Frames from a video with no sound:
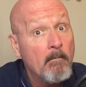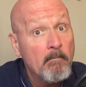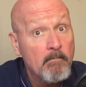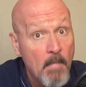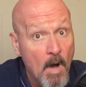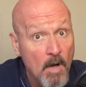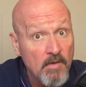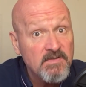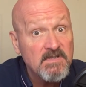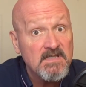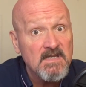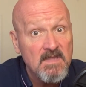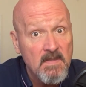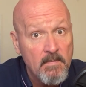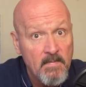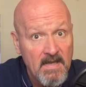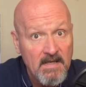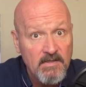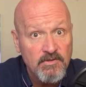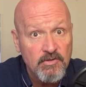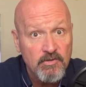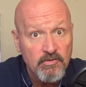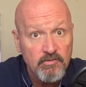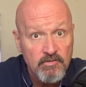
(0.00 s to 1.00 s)
most of the
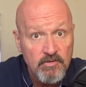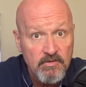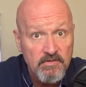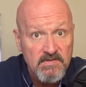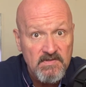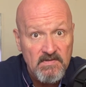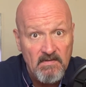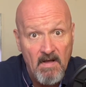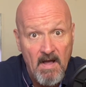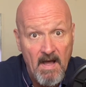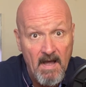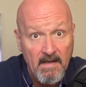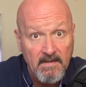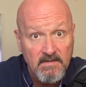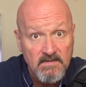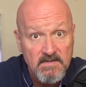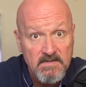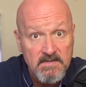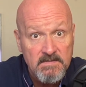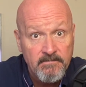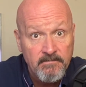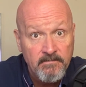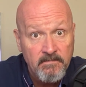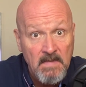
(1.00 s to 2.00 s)
major cruise
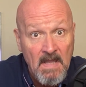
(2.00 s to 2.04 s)
lines.